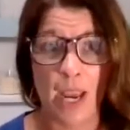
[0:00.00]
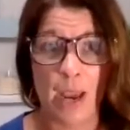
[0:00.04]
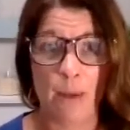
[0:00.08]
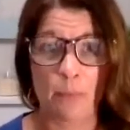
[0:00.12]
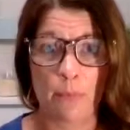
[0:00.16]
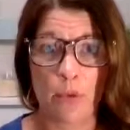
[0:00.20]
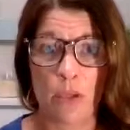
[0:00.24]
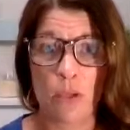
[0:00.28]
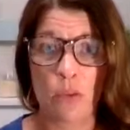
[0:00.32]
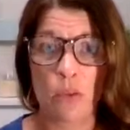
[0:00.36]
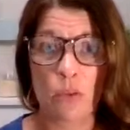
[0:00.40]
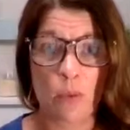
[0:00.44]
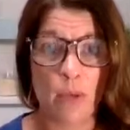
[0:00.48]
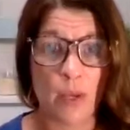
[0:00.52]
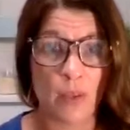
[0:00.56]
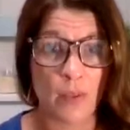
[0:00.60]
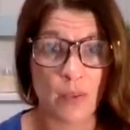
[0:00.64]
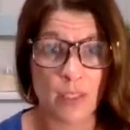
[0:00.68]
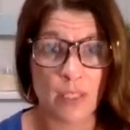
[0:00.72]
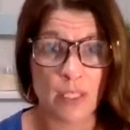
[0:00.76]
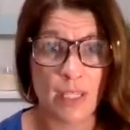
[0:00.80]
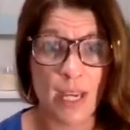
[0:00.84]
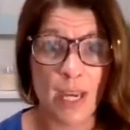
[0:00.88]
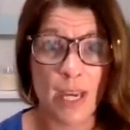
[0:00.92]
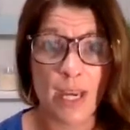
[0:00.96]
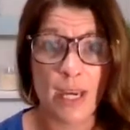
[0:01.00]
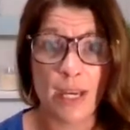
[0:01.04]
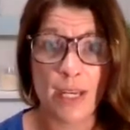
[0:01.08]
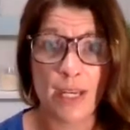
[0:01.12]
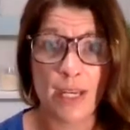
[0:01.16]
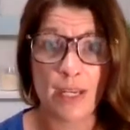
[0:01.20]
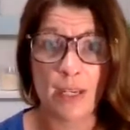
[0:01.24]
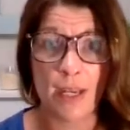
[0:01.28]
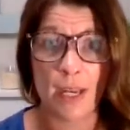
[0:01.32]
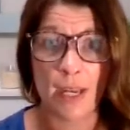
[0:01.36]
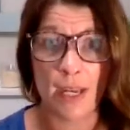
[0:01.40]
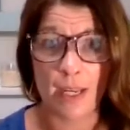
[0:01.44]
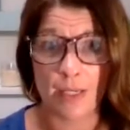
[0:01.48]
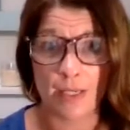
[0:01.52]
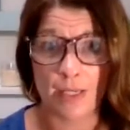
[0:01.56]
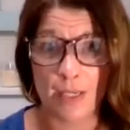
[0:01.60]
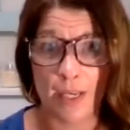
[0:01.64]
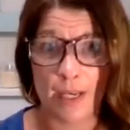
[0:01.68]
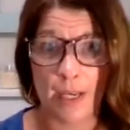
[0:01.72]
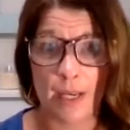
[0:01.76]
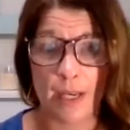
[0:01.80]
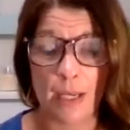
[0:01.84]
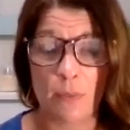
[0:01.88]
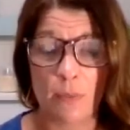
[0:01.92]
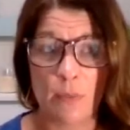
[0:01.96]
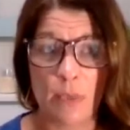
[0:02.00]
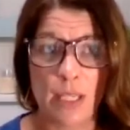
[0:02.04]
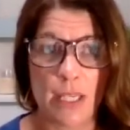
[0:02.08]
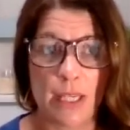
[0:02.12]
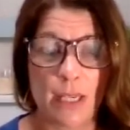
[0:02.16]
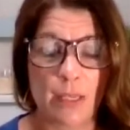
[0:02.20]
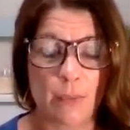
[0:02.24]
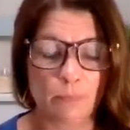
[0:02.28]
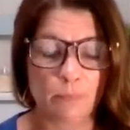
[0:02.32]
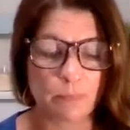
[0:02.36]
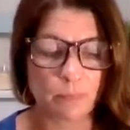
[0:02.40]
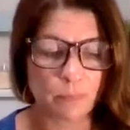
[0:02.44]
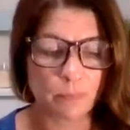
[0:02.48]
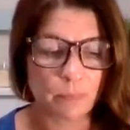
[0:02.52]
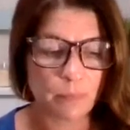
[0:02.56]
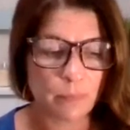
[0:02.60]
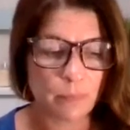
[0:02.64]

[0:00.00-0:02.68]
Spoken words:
happen throughout the day, and it ends at 8 p.m.